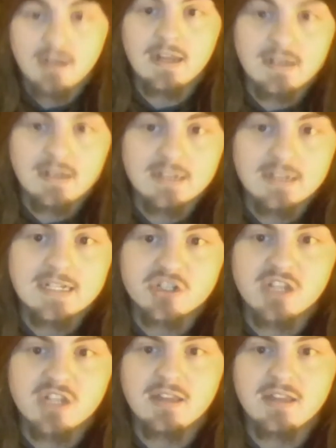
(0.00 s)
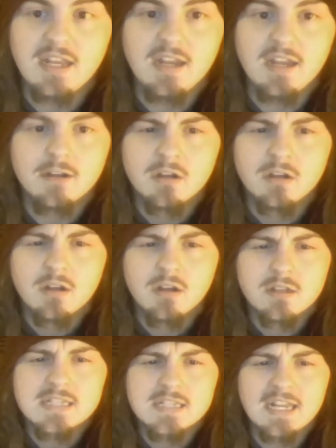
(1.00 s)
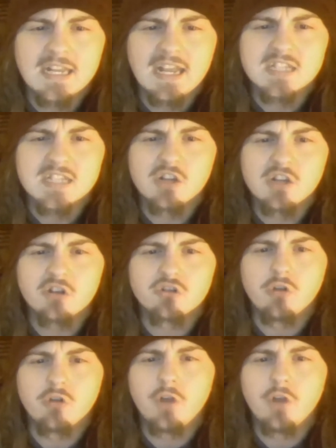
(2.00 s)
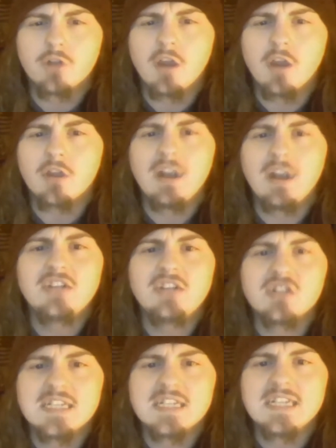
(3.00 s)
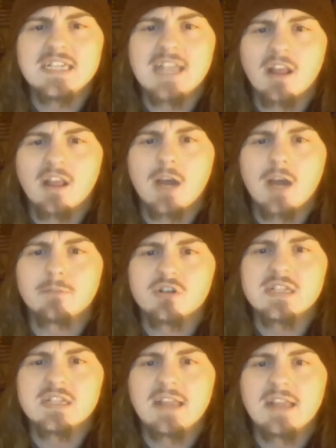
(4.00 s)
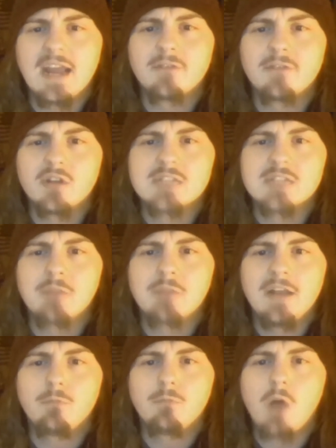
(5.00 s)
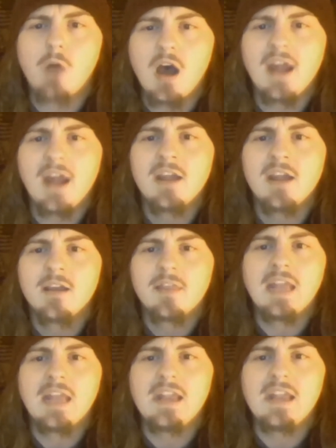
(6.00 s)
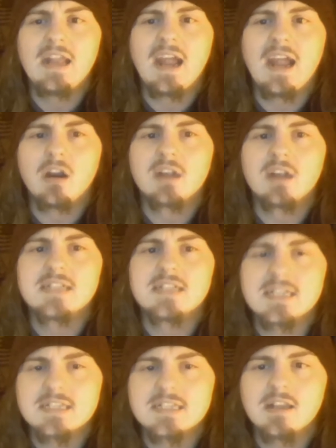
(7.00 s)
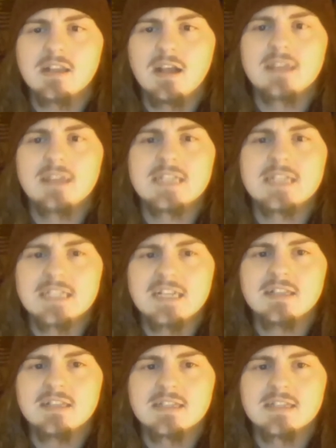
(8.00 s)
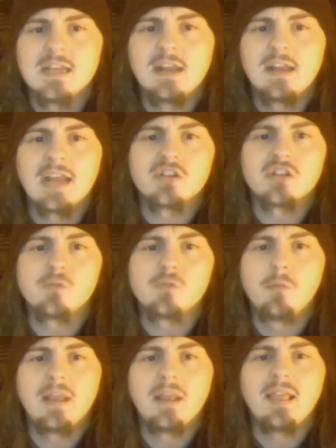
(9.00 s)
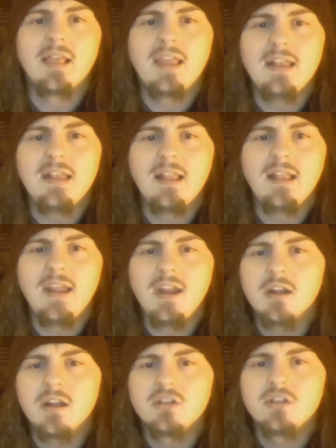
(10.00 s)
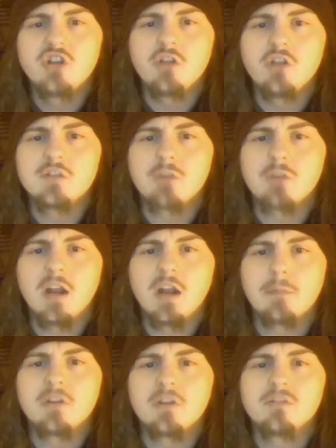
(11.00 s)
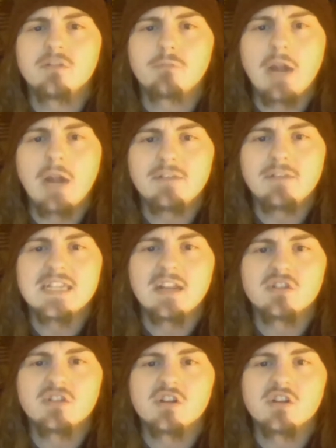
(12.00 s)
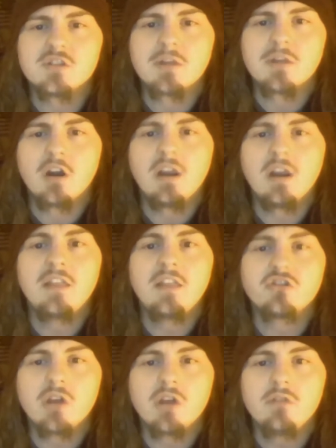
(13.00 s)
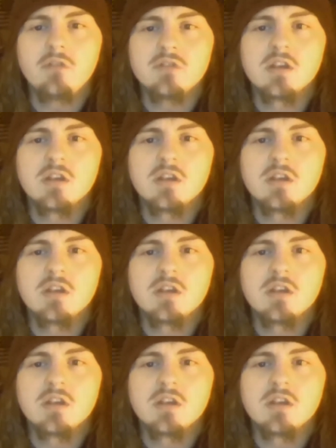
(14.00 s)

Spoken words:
addition, the city has no control over other agencies' helicopters, and they have to explain why they need air assistance. Councilwoman Lindley Jones brought up privacy concerns regarding the drones,